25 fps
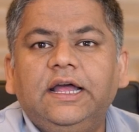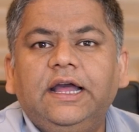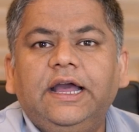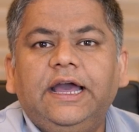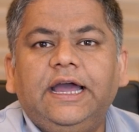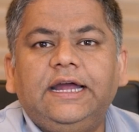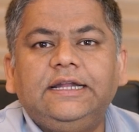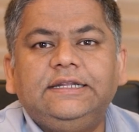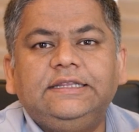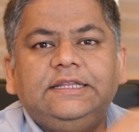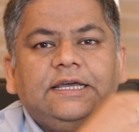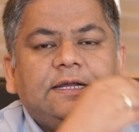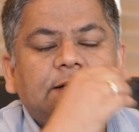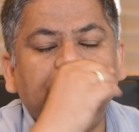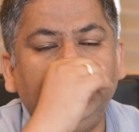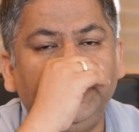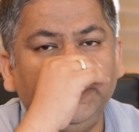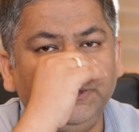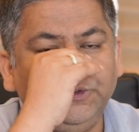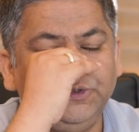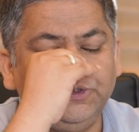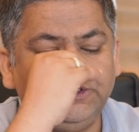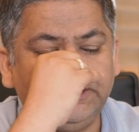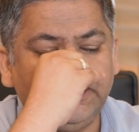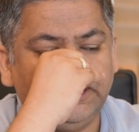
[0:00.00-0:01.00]
and then
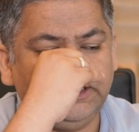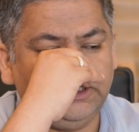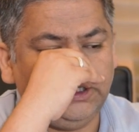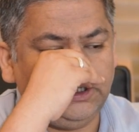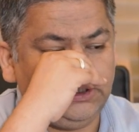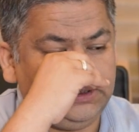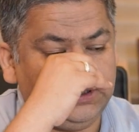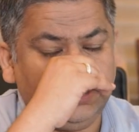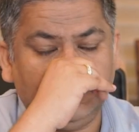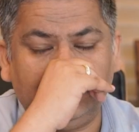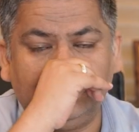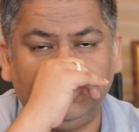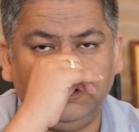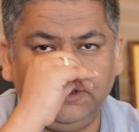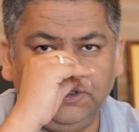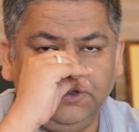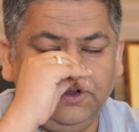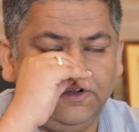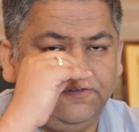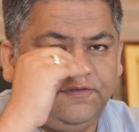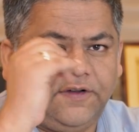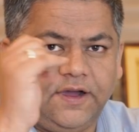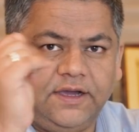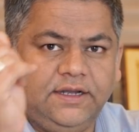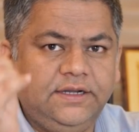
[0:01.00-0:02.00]
you said that, oh, you
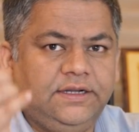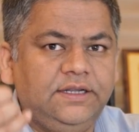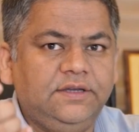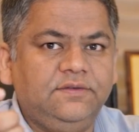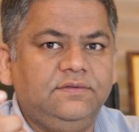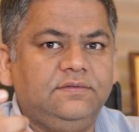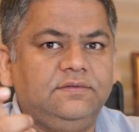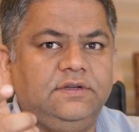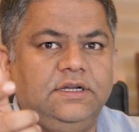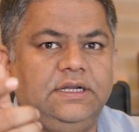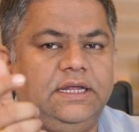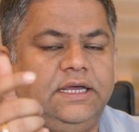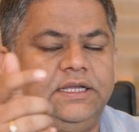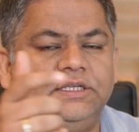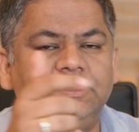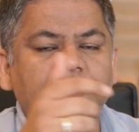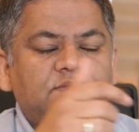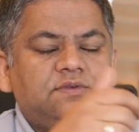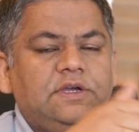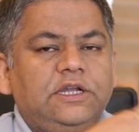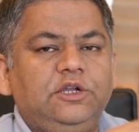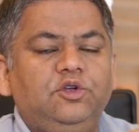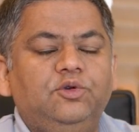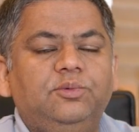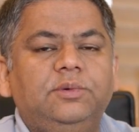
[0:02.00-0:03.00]
are finding Reliance
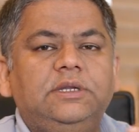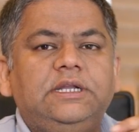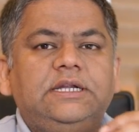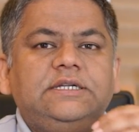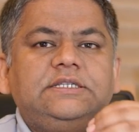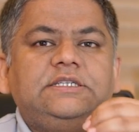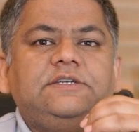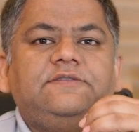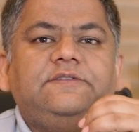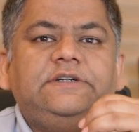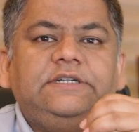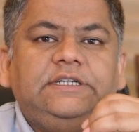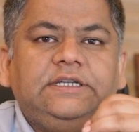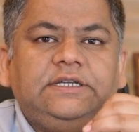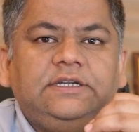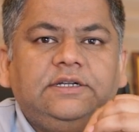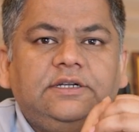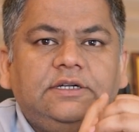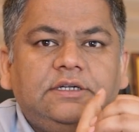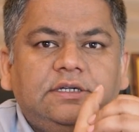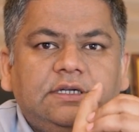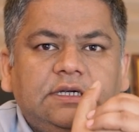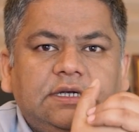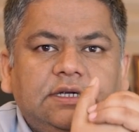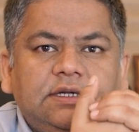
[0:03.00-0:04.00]
valuable at
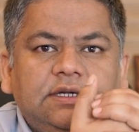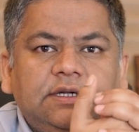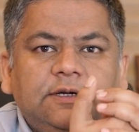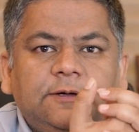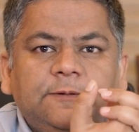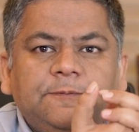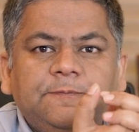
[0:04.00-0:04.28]
1700.